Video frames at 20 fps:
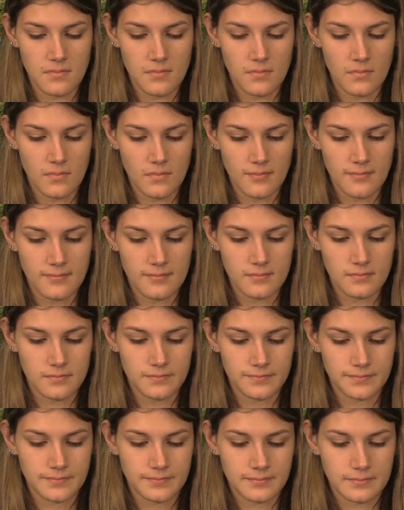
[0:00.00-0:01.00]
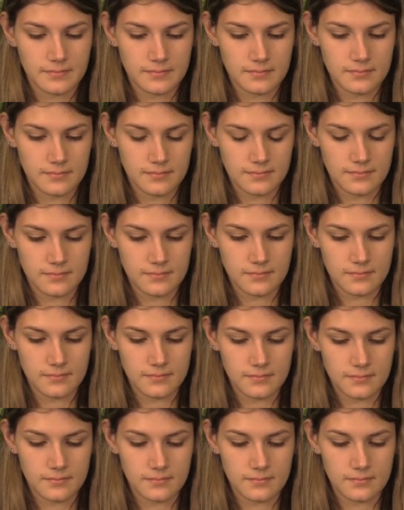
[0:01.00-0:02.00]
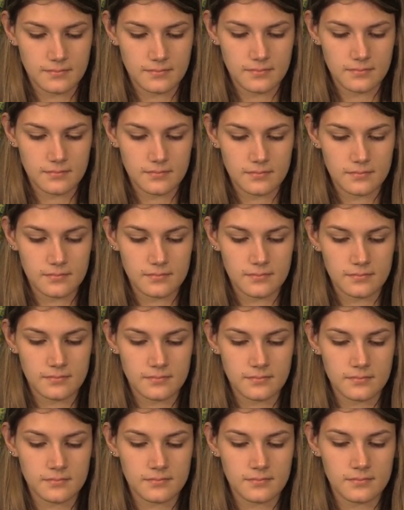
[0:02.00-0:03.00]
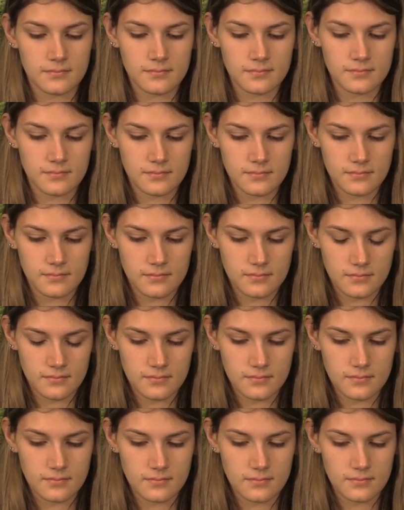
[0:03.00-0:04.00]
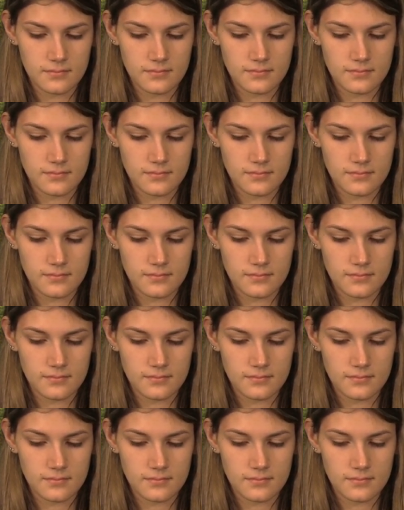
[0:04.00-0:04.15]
No words are spoken by the person on screen.